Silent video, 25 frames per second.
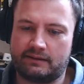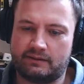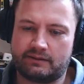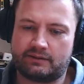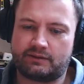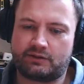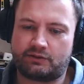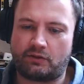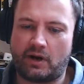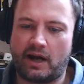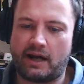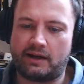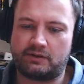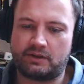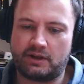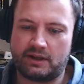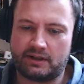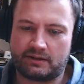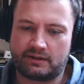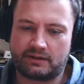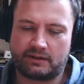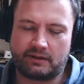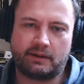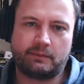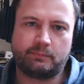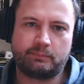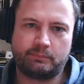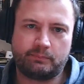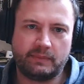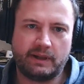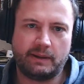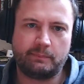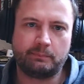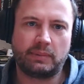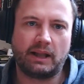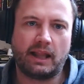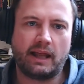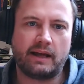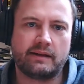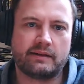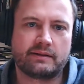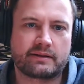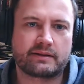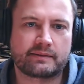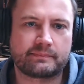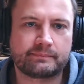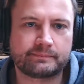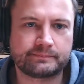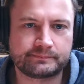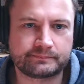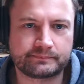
strategies are in place.